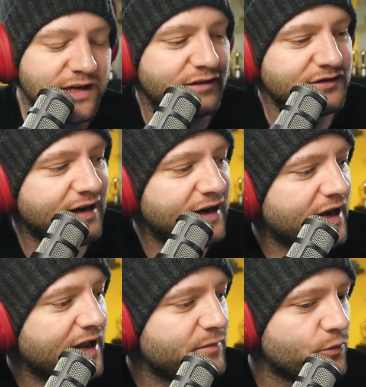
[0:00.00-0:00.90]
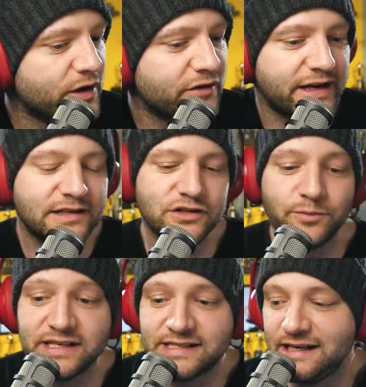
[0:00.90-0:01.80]
not enough time? And what if I get too
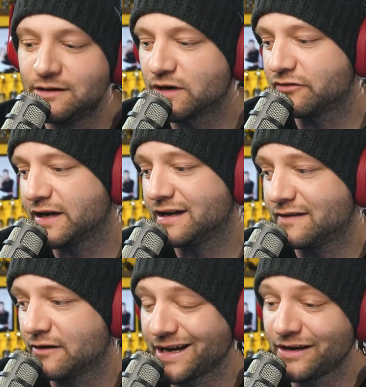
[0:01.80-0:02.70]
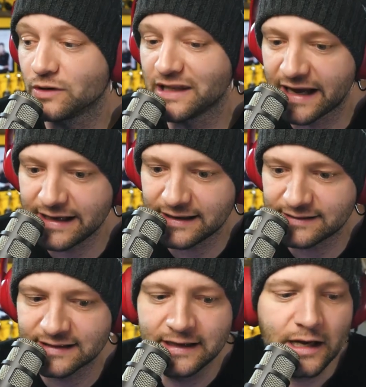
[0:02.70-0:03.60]
busy? And what if I get there and I don't like
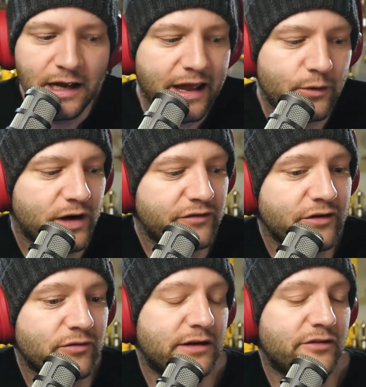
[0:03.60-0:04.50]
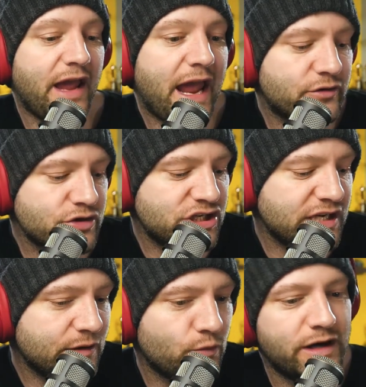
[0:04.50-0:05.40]
it? And what if I run out of
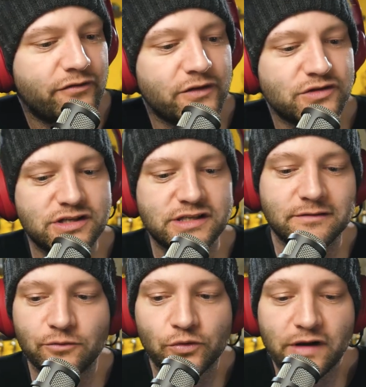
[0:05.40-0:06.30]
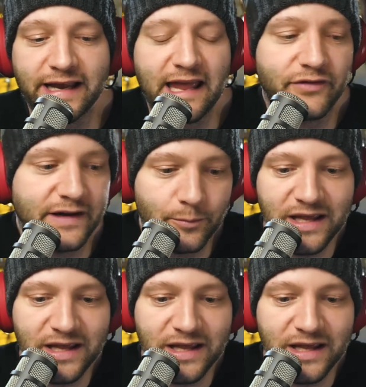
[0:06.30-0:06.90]
energy? And what if there's just, I can't find the